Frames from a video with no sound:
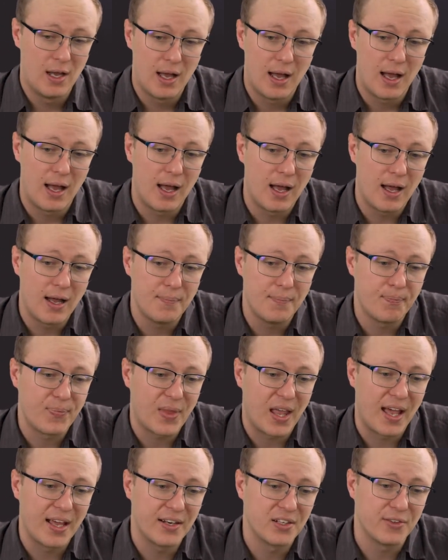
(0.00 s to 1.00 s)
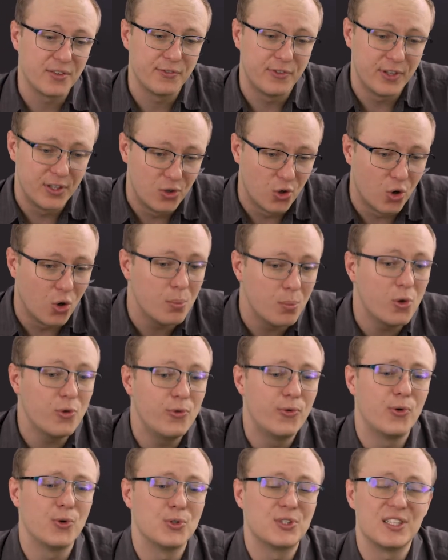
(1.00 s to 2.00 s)
And the normal
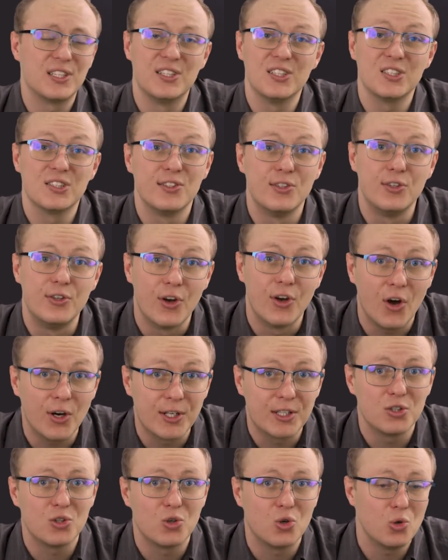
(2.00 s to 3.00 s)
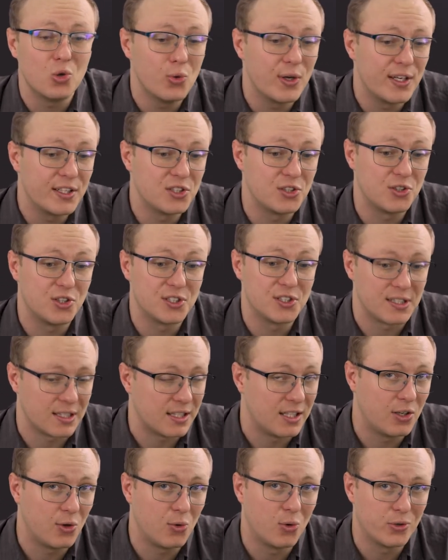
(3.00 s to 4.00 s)
force is not always just
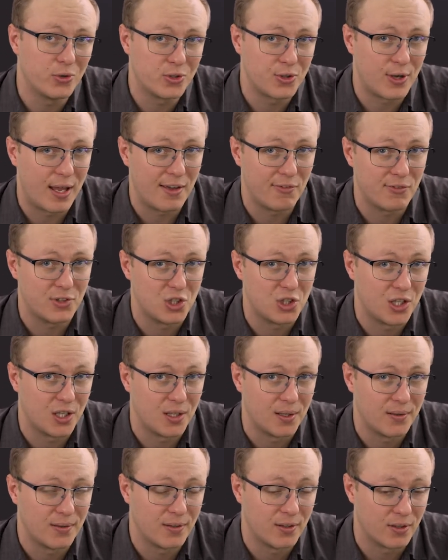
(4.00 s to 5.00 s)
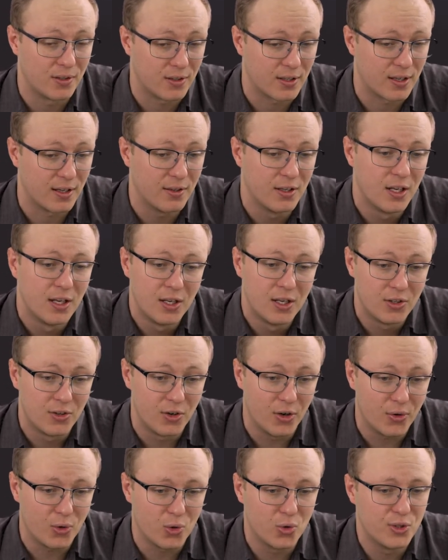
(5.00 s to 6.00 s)
equal to Fg. Okay?
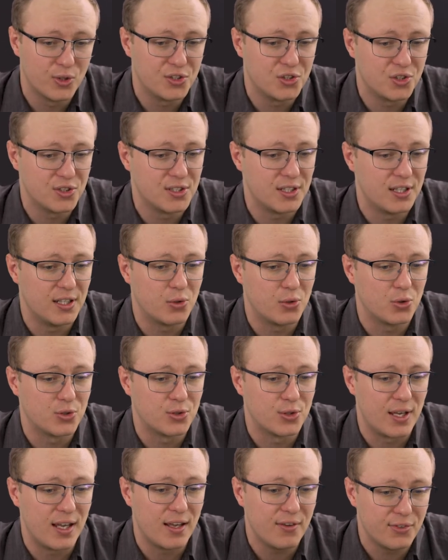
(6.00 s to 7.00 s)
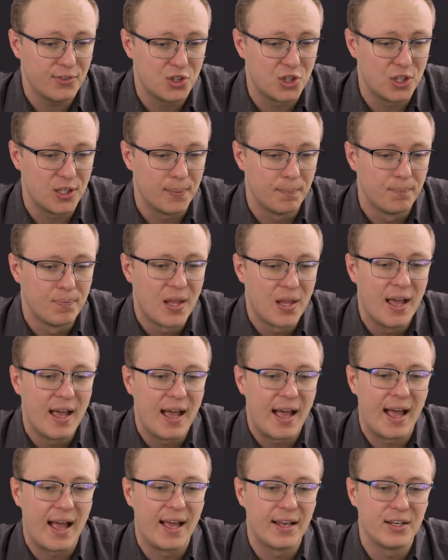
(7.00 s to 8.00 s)
Not always just equal to Fg.
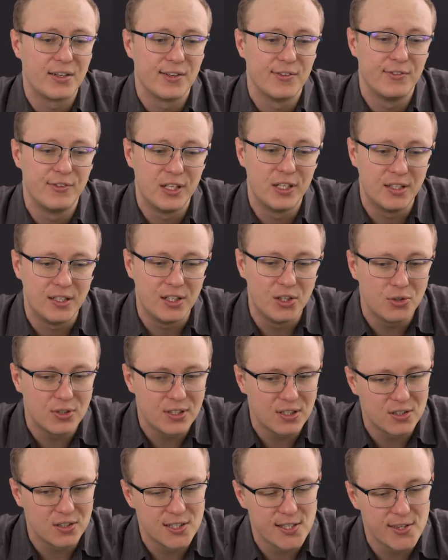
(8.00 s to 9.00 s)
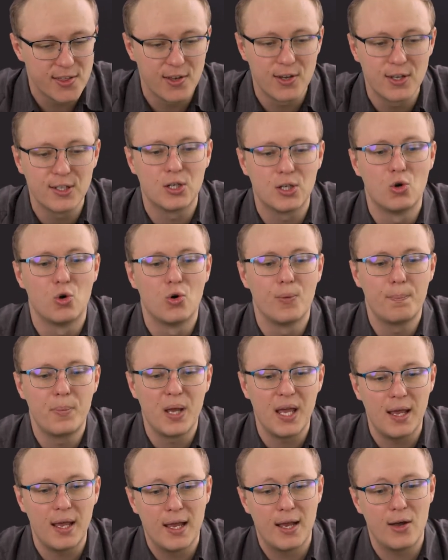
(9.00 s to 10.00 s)
And the Newton's third law
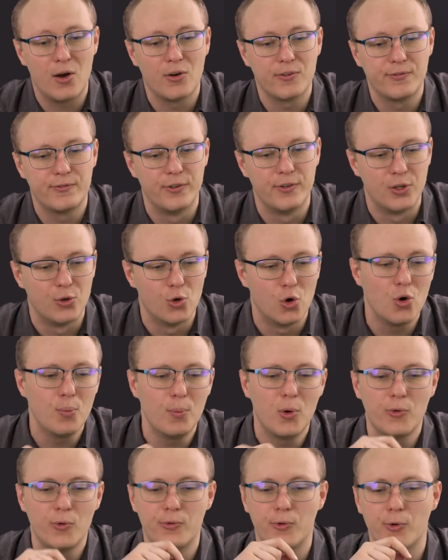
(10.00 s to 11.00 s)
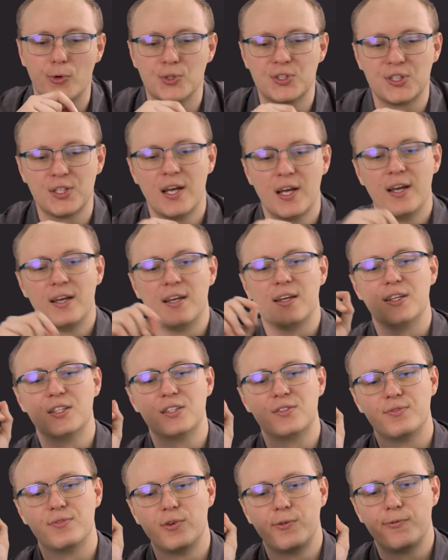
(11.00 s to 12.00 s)
pair of the normal force is
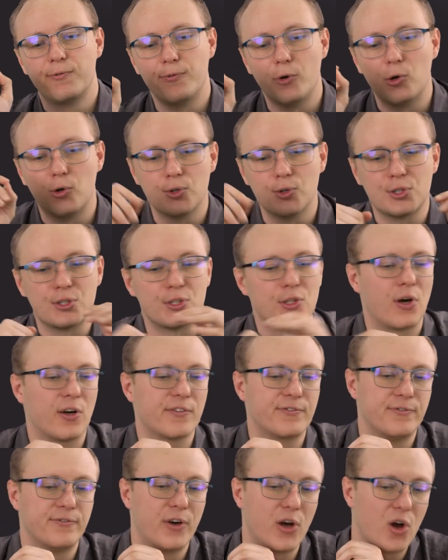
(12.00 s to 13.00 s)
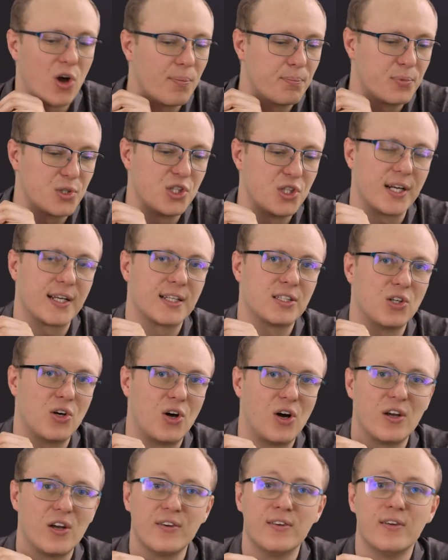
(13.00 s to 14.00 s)
the force of the object
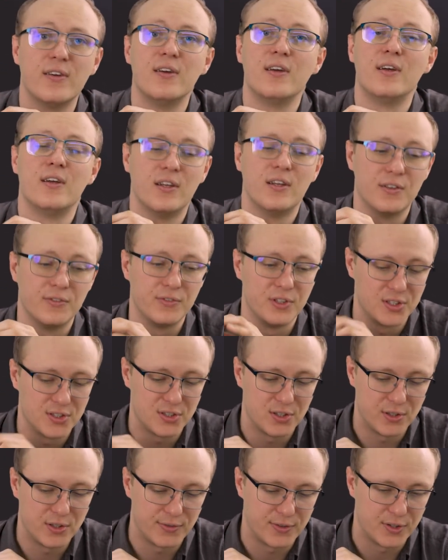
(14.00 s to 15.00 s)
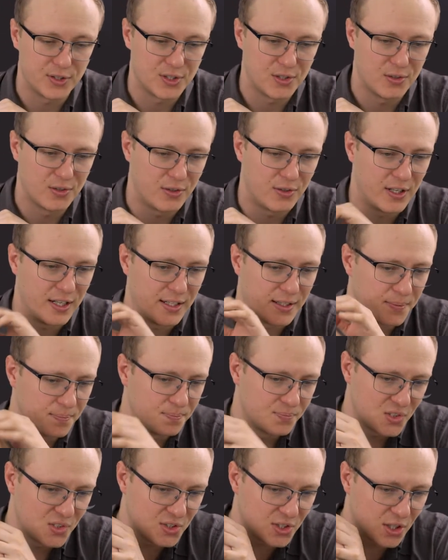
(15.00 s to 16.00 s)
on the surface. Right.
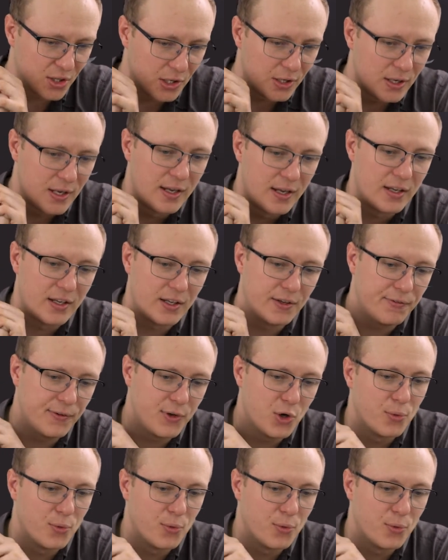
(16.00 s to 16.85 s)
So if your